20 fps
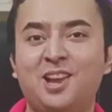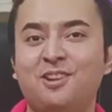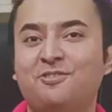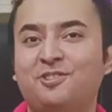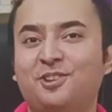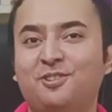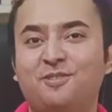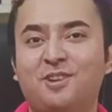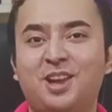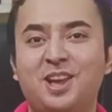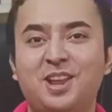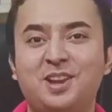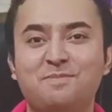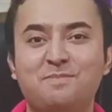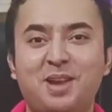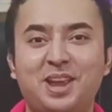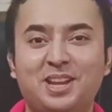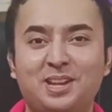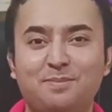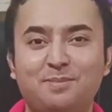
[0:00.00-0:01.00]
everyone,
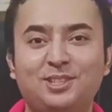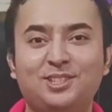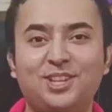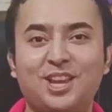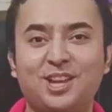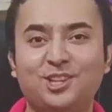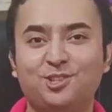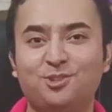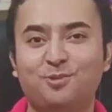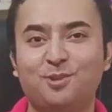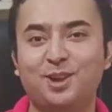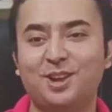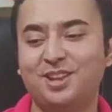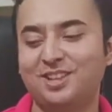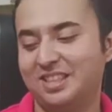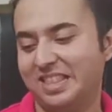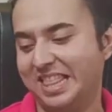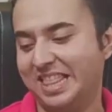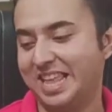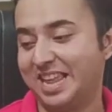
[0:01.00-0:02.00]
my name is
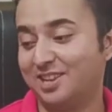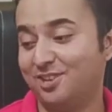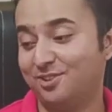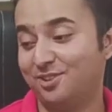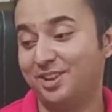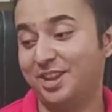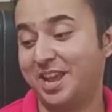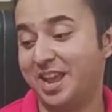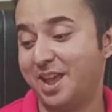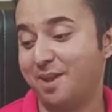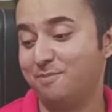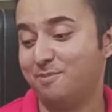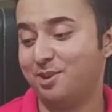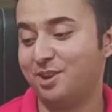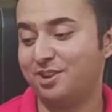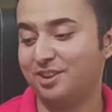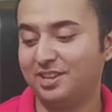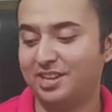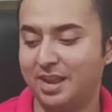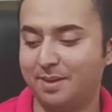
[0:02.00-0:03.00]
Yashwanth and today I'm
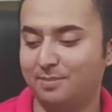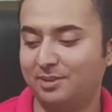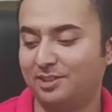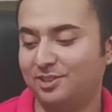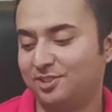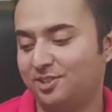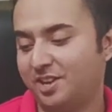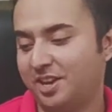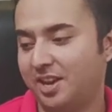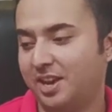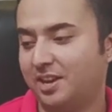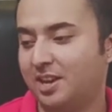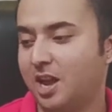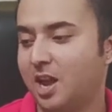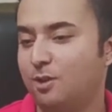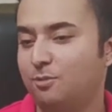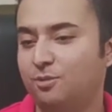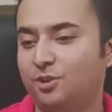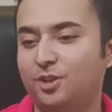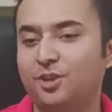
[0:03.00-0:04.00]
going to demonstrate
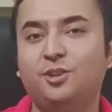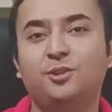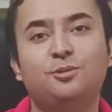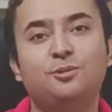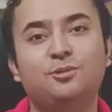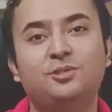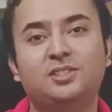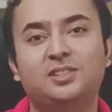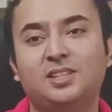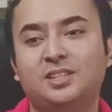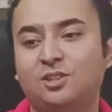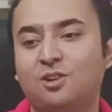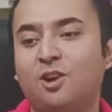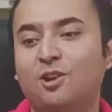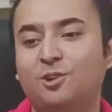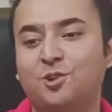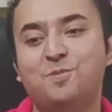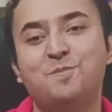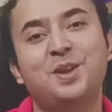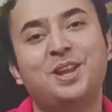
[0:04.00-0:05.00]
how to use this
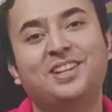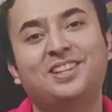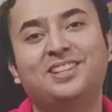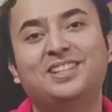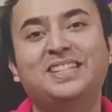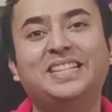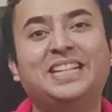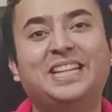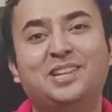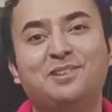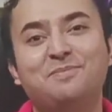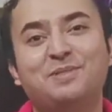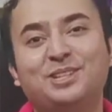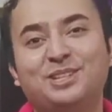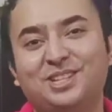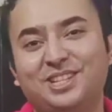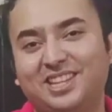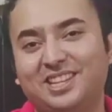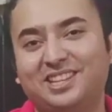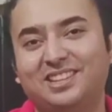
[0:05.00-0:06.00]
automated knitting
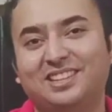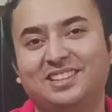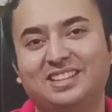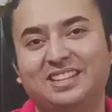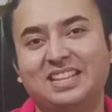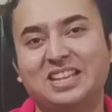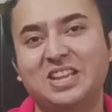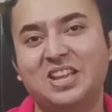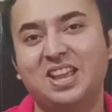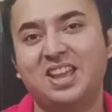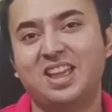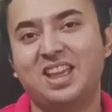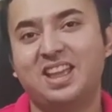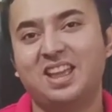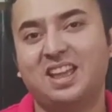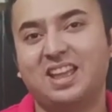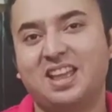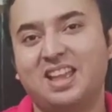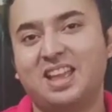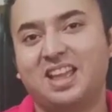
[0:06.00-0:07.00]
machine.
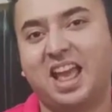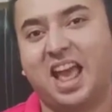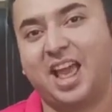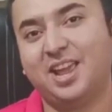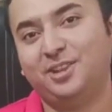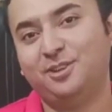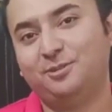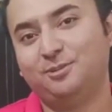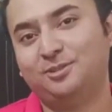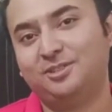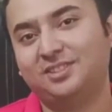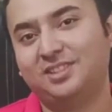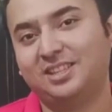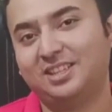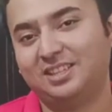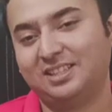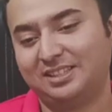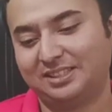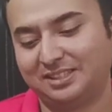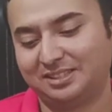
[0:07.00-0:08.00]
I use
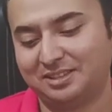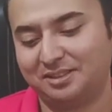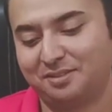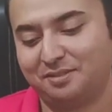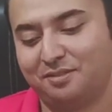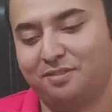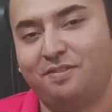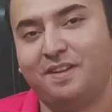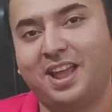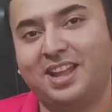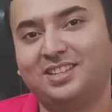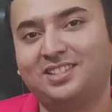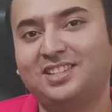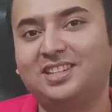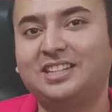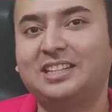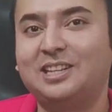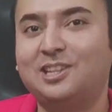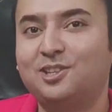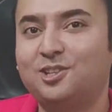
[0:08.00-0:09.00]
this
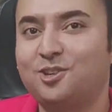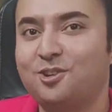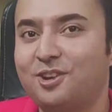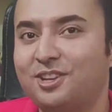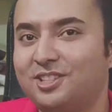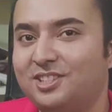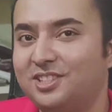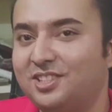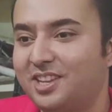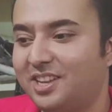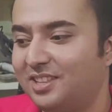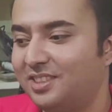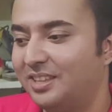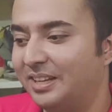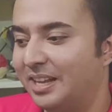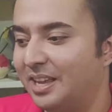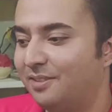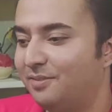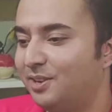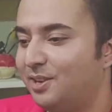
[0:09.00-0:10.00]
fancy little joystick
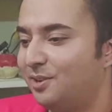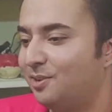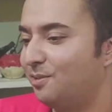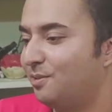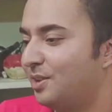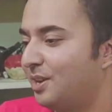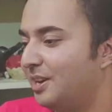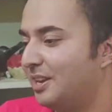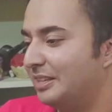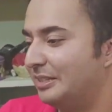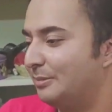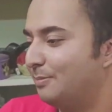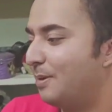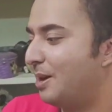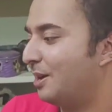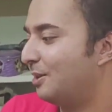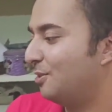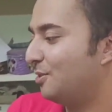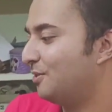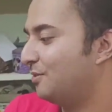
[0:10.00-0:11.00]
I've included as
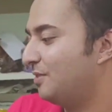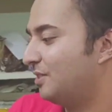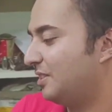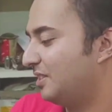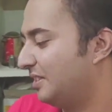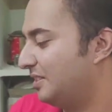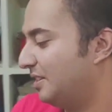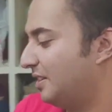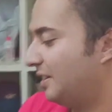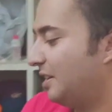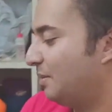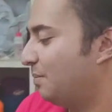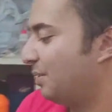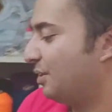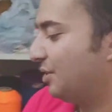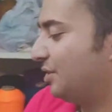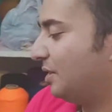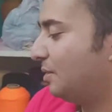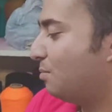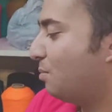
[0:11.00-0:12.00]
part of this knitting
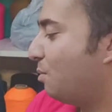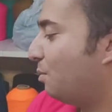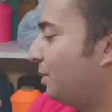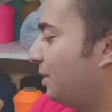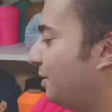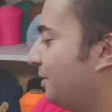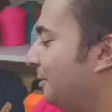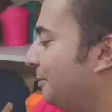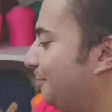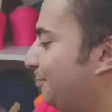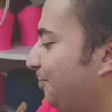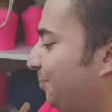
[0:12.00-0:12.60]
machine motor